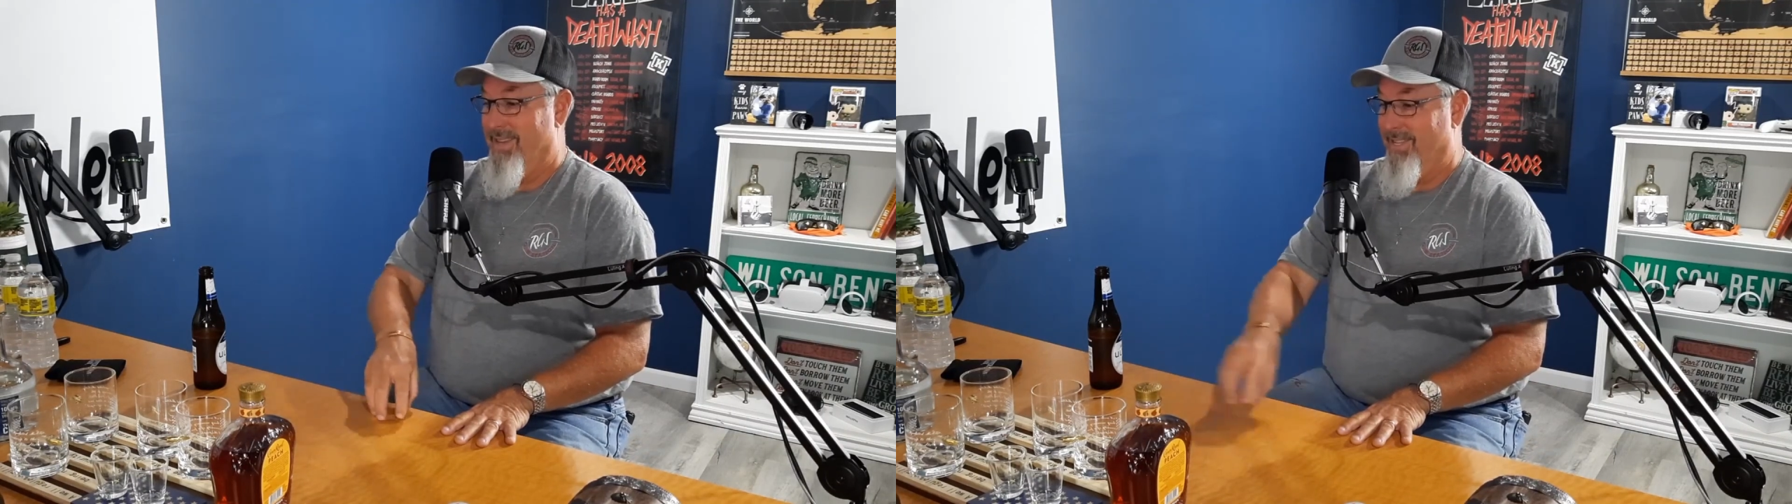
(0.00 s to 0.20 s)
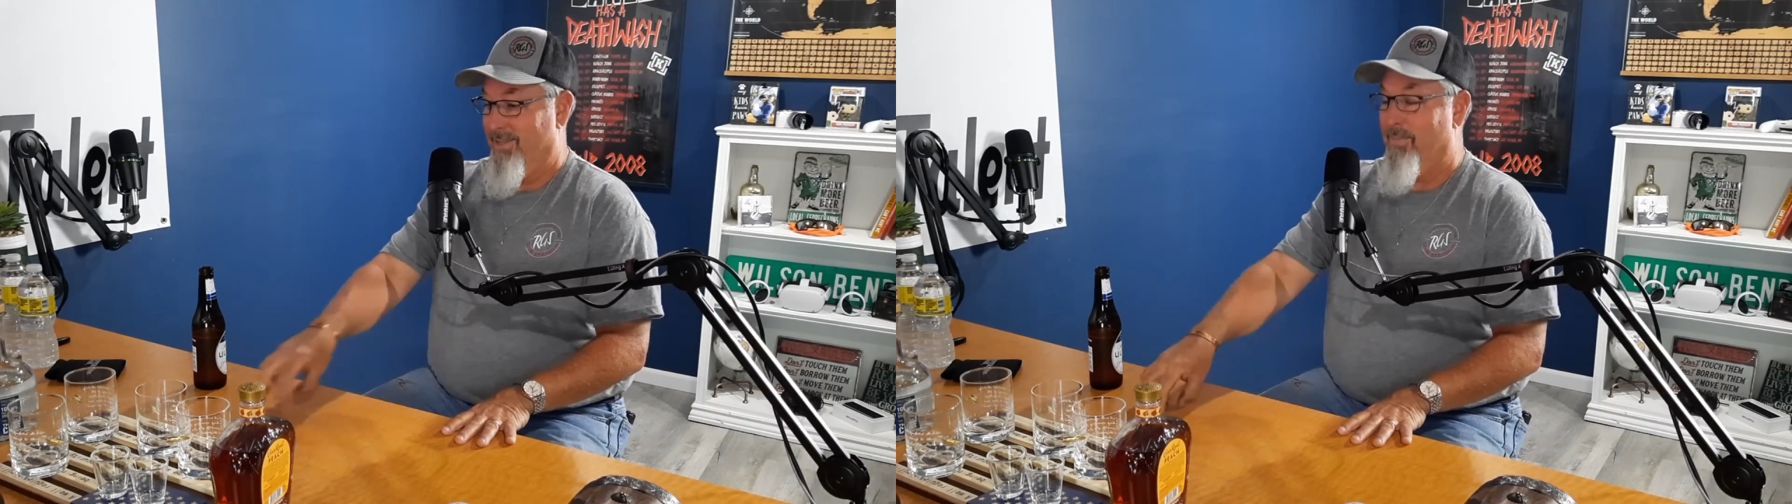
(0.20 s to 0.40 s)

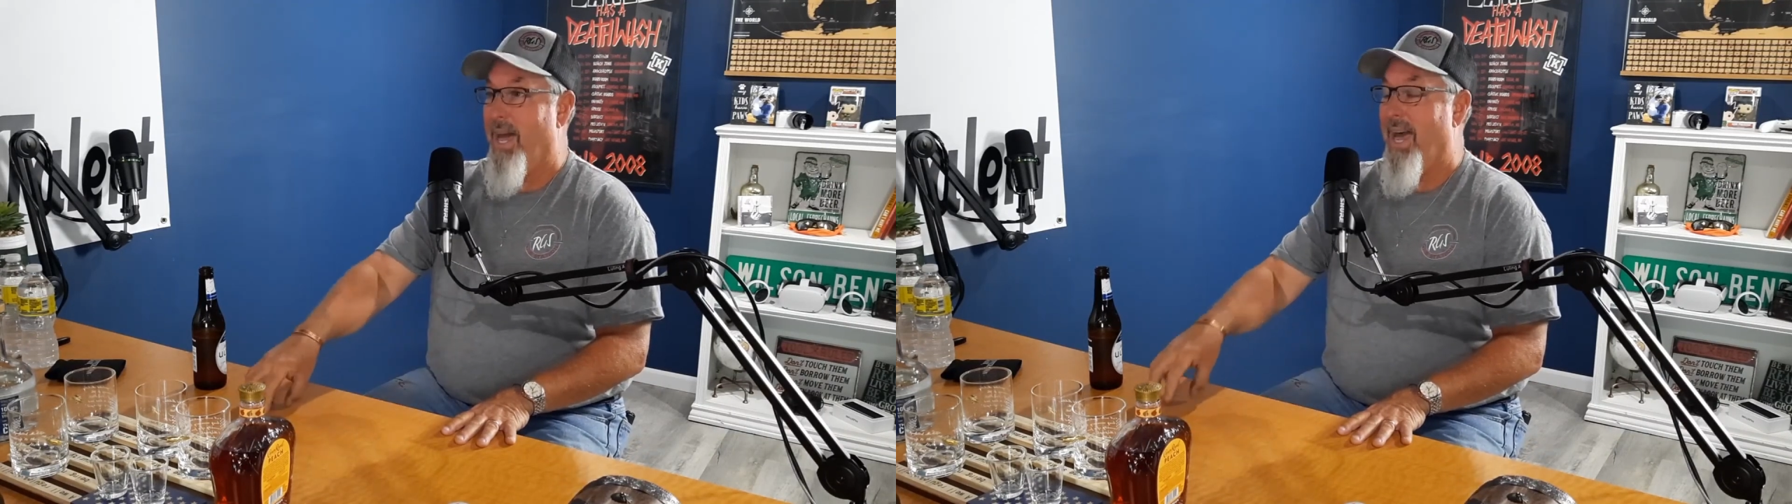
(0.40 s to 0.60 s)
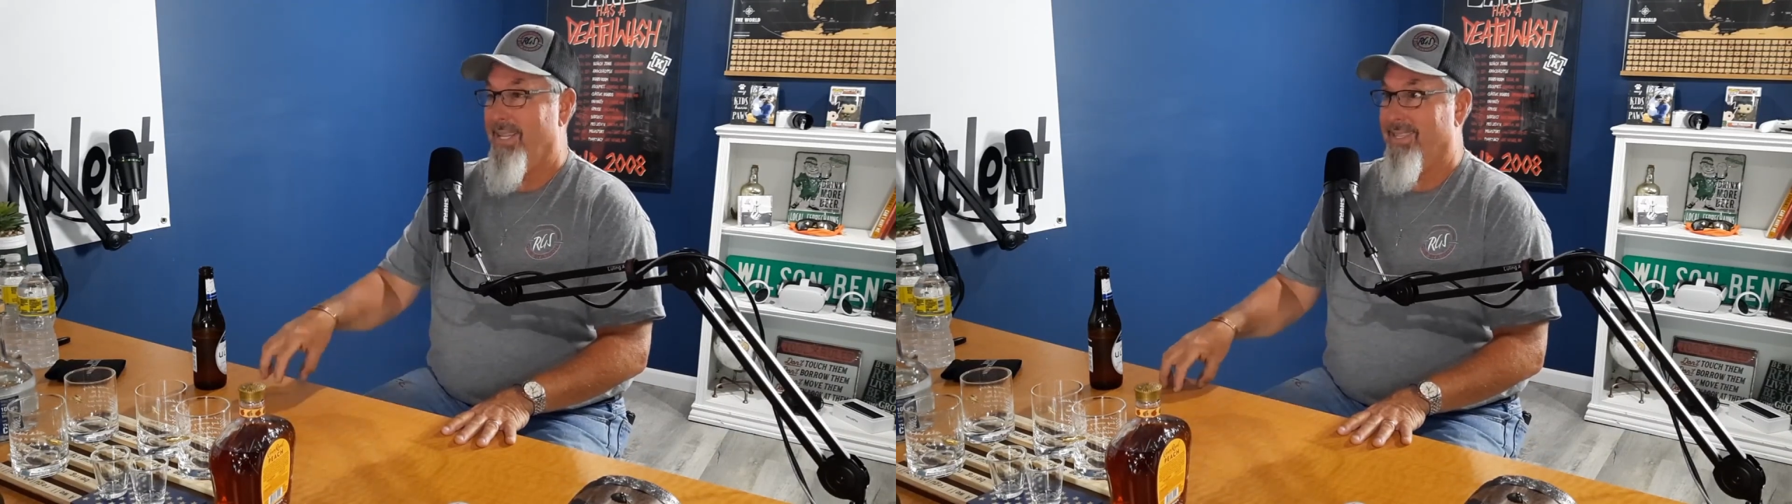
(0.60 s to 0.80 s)
in
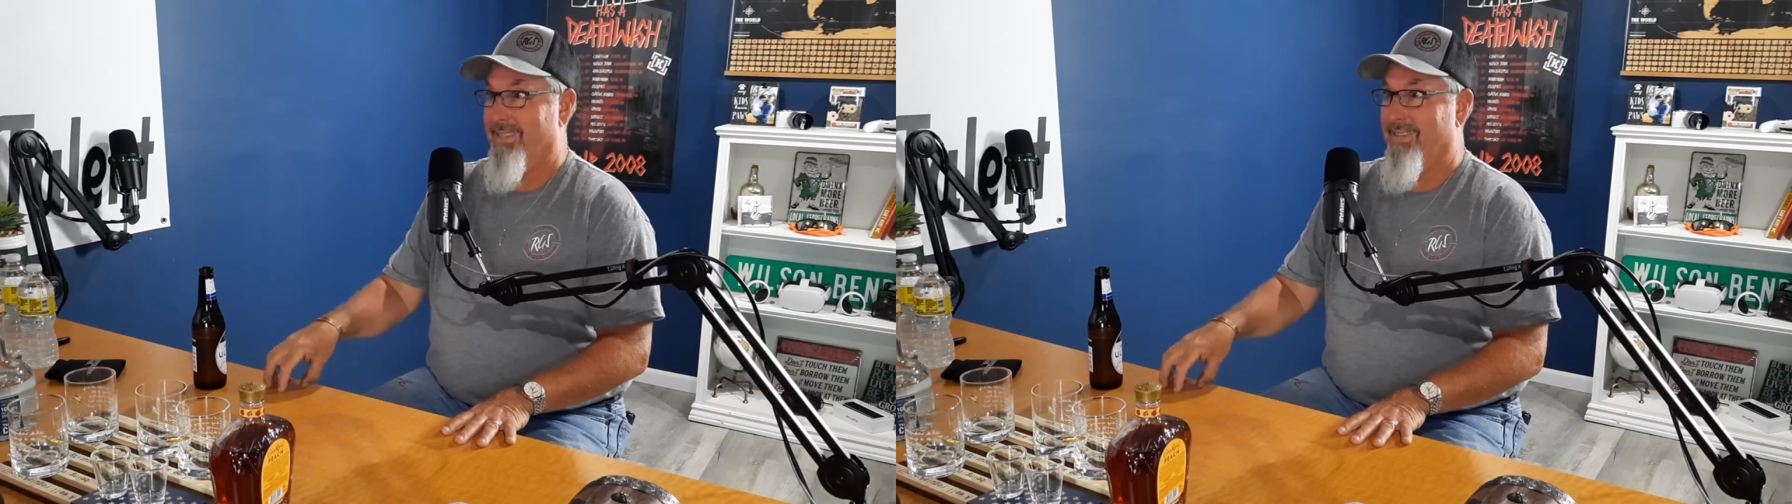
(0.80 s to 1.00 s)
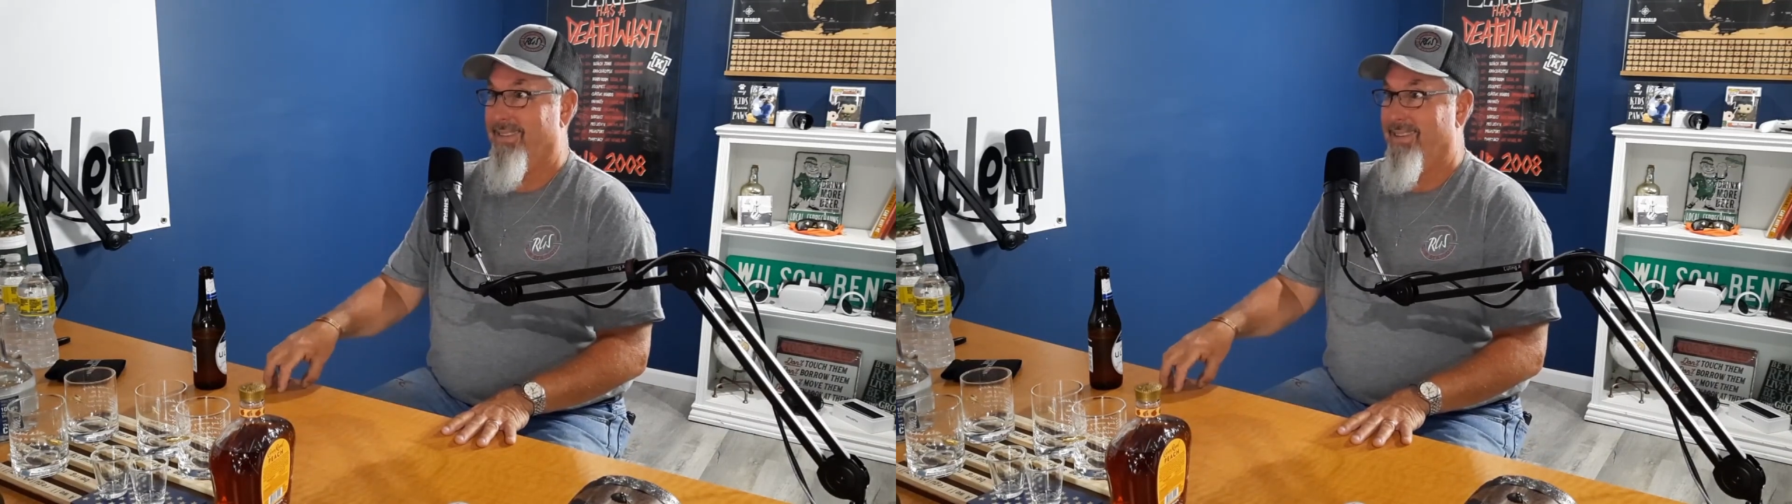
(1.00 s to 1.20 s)
spots.